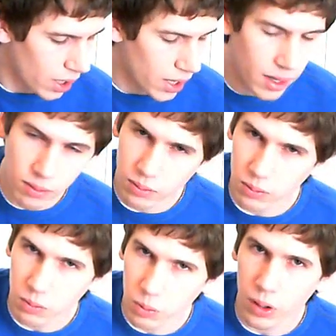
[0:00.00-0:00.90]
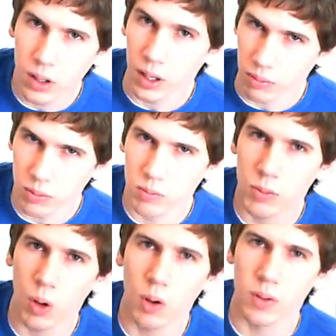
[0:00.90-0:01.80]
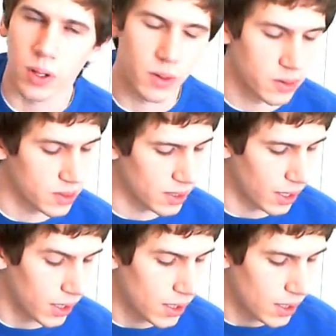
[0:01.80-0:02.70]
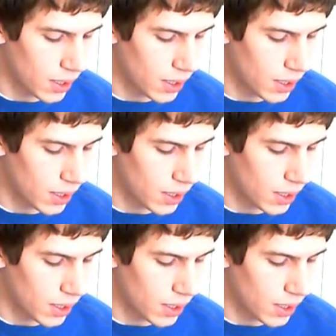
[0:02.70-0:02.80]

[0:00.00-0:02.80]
and we're gonna go over those today.